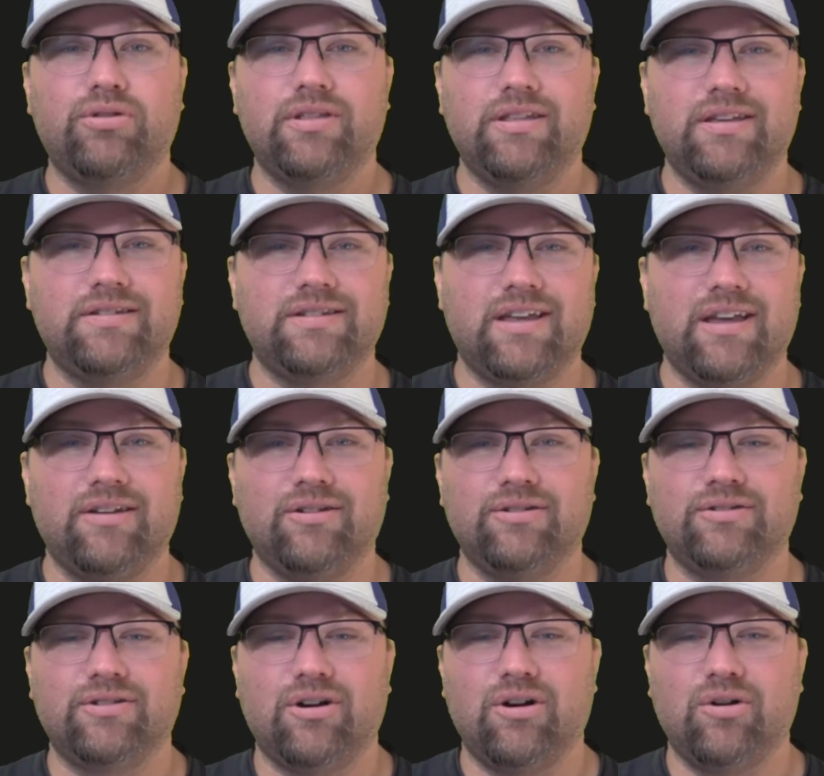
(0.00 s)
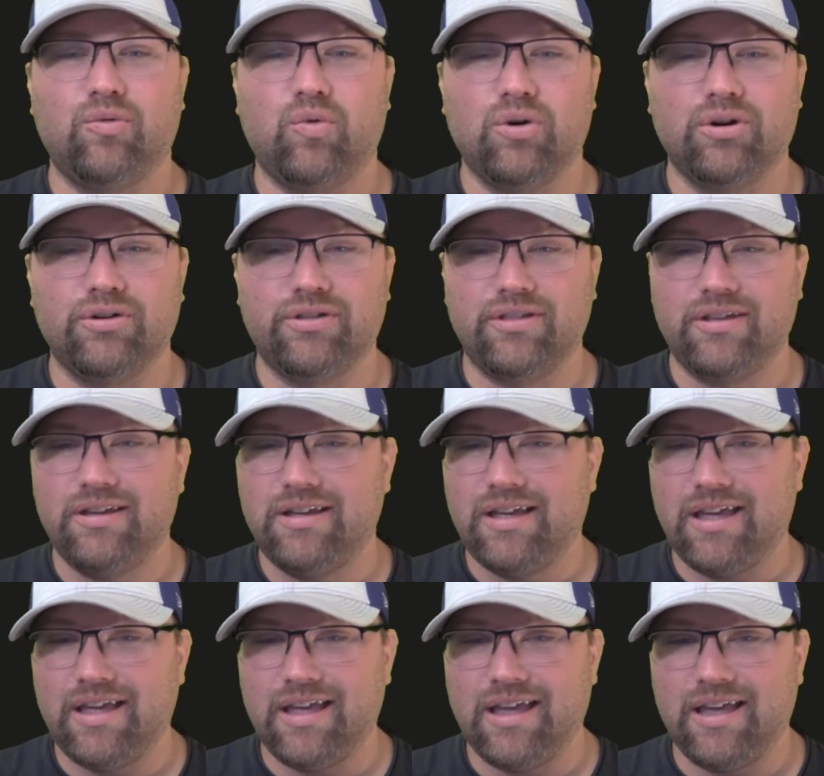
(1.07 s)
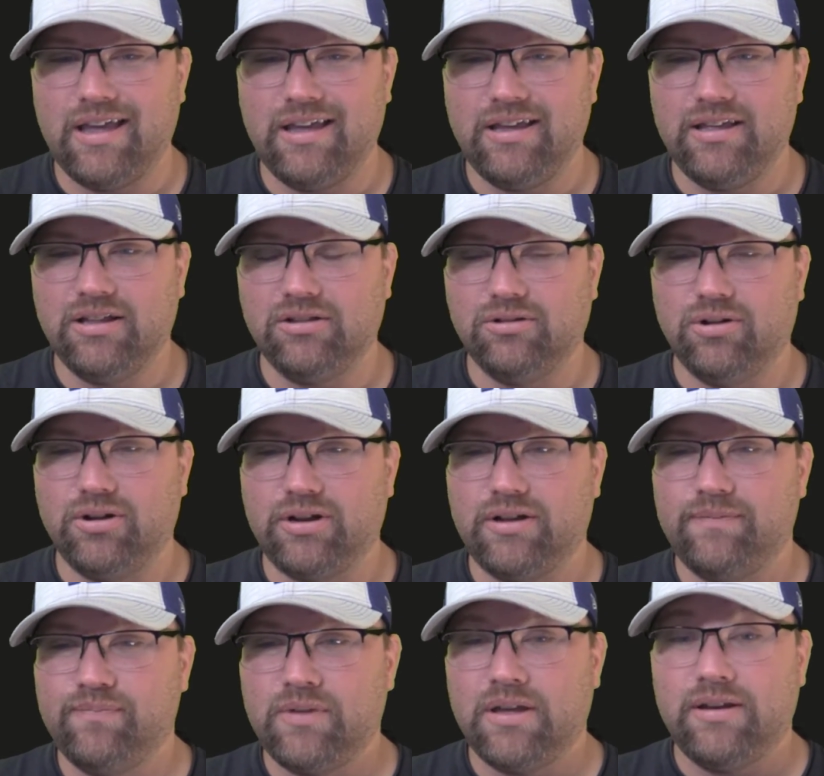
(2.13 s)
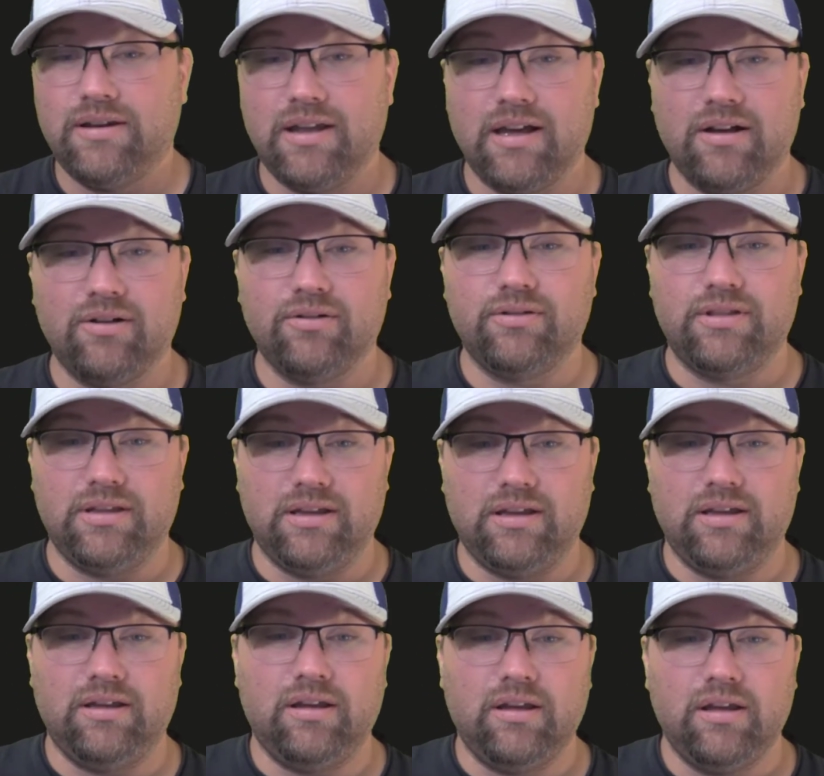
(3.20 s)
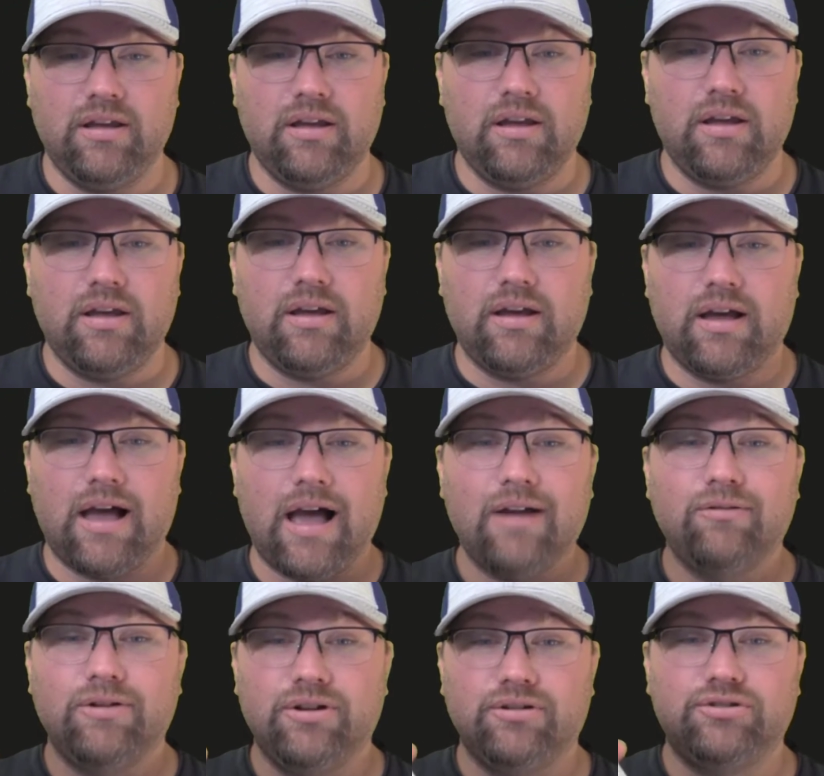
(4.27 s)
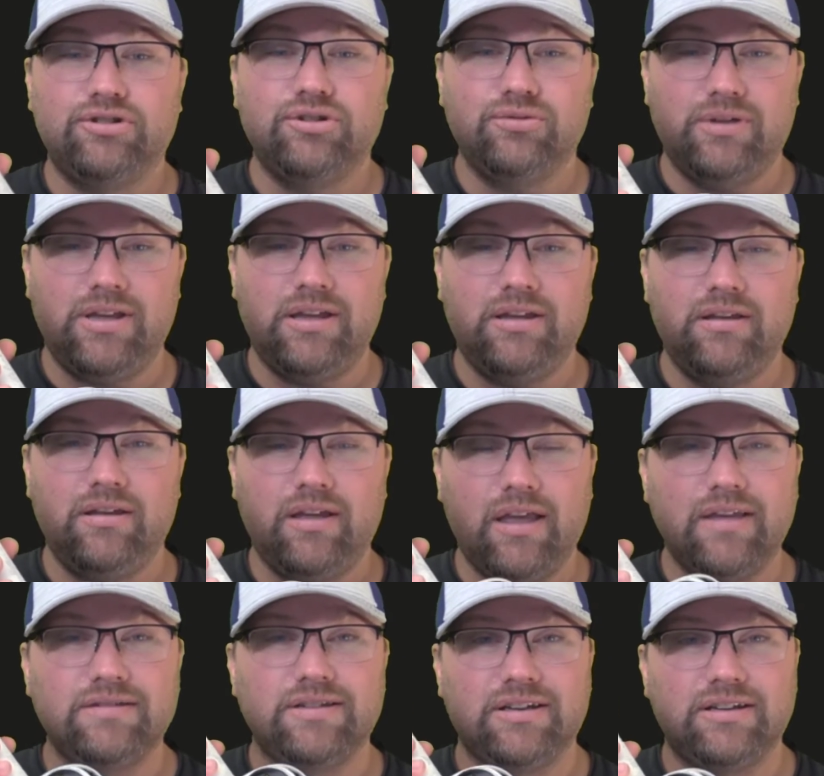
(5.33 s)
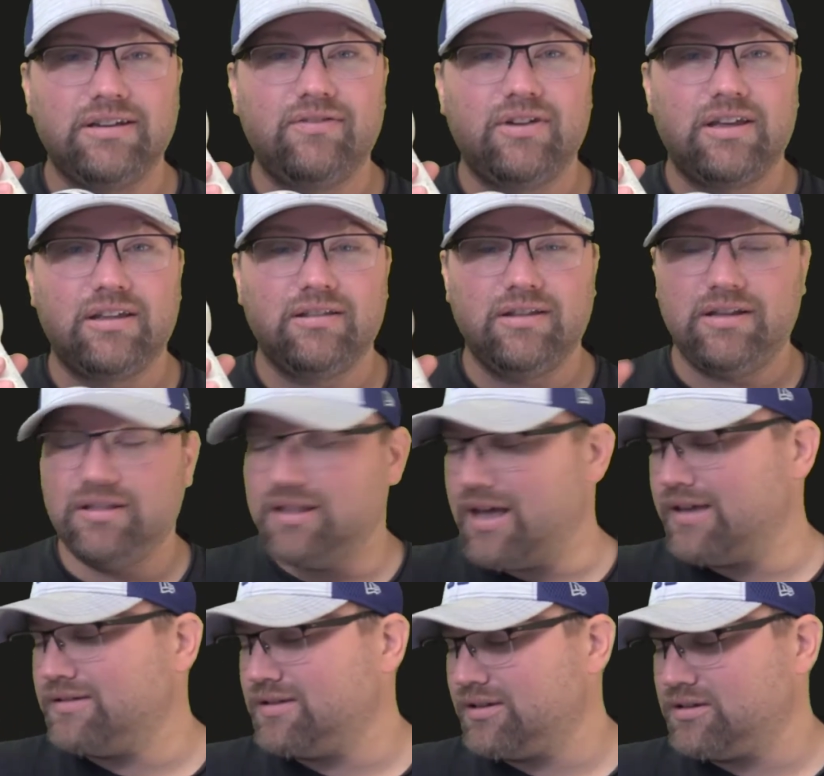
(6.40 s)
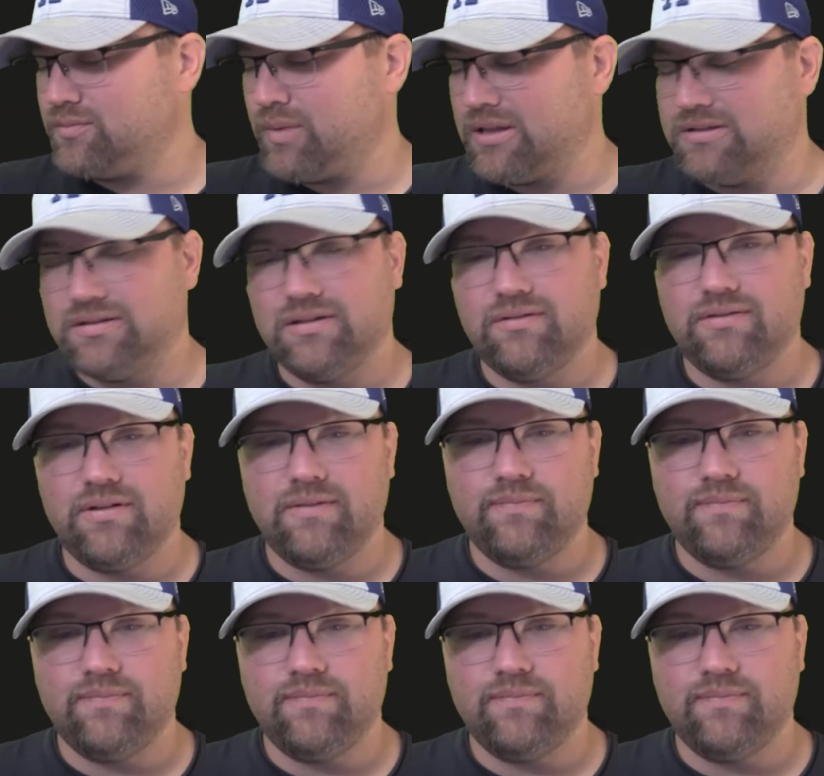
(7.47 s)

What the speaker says: of these scanners are worth a look. Now, the iReal 2E is significantly less expensive